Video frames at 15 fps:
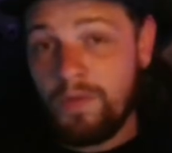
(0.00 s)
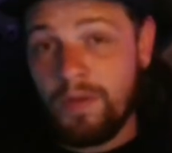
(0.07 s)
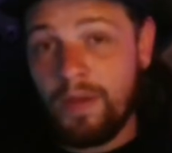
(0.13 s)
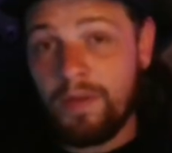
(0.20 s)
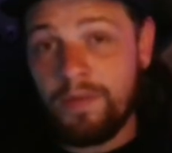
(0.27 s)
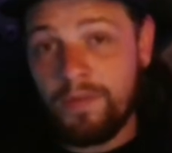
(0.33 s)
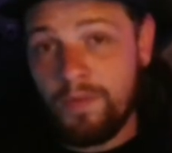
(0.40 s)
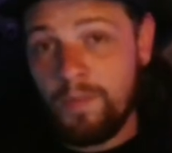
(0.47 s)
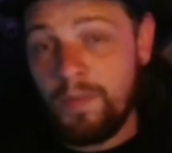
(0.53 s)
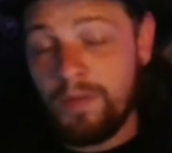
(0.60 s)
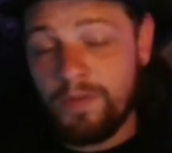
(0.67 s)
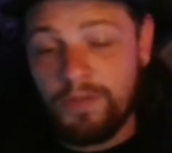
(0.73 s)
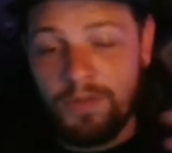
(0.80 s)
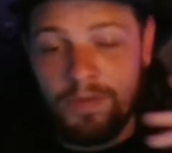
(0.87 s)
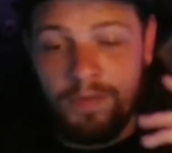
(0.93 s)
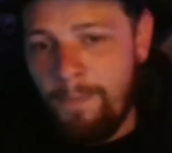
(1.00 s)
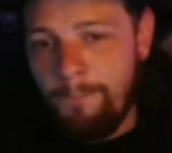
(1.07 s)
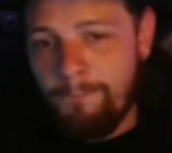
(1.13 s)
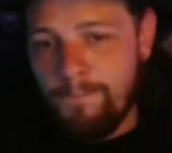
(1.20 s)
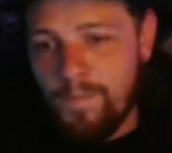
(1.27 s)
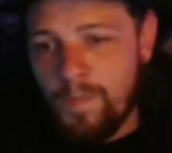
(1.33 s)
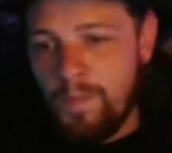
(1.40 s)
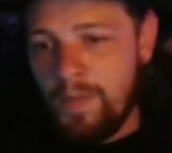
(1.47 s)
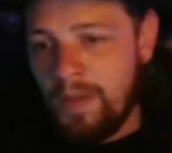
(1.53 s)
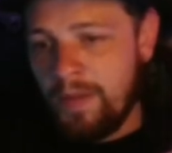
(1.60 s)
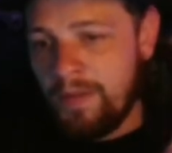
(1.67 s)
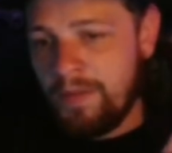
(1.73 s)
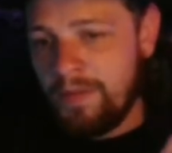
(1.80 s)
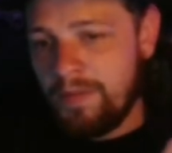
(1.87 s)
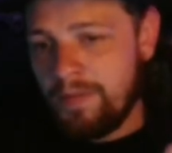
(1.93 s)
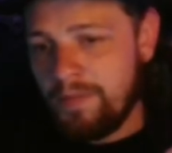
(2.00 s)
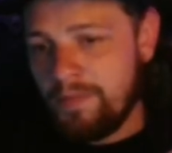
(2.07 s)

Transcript: guys so much. My,